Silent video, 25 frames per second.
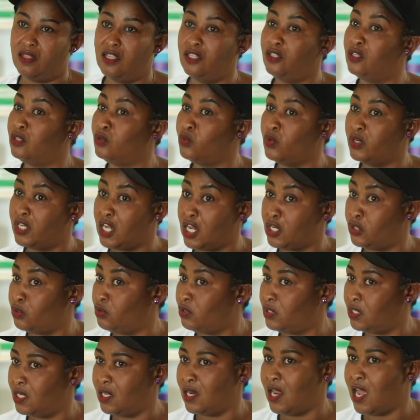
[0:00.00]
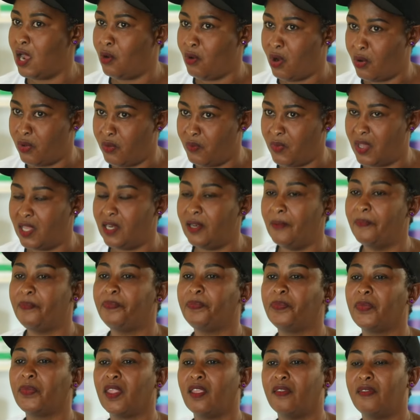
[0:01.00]
This is what I should tell our women,
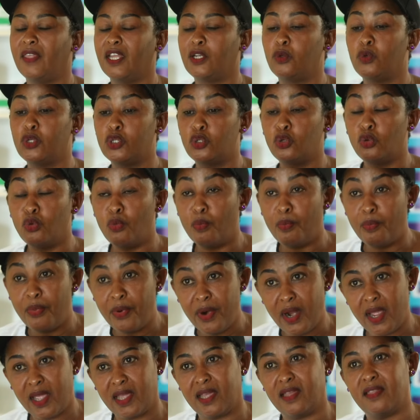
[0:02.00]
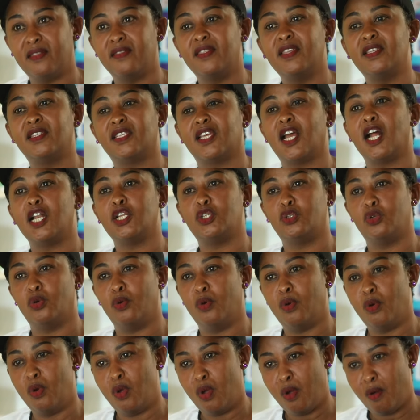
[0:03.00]
that we should break these
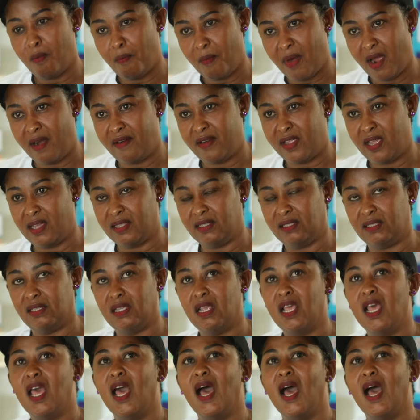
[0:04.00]
cultural barriers.